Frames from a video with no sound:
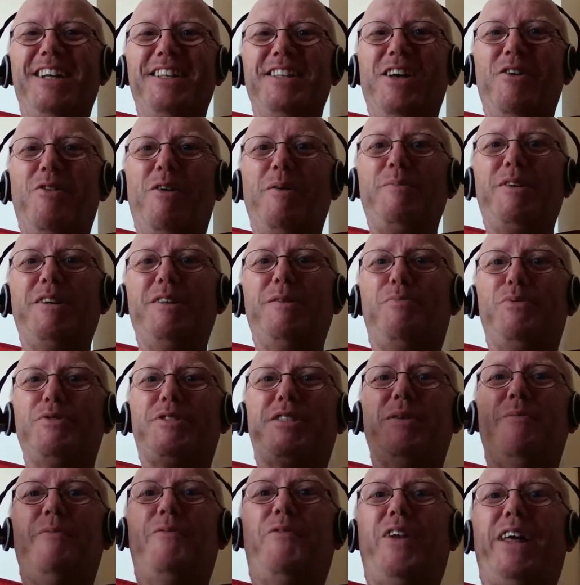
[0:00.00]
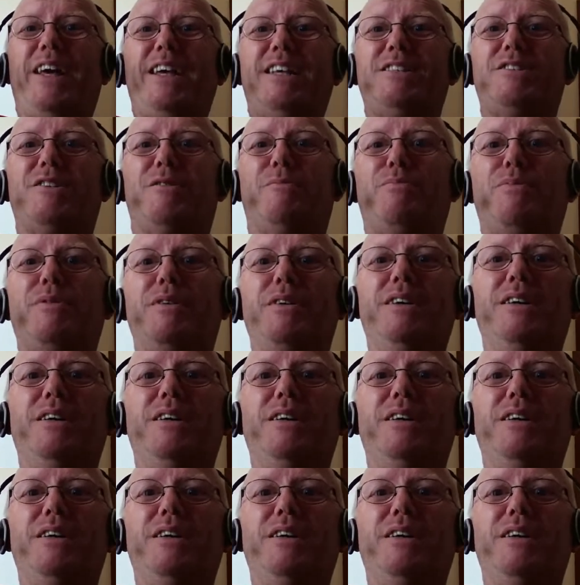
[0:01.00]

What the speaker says: No, I'm going to put some flags up.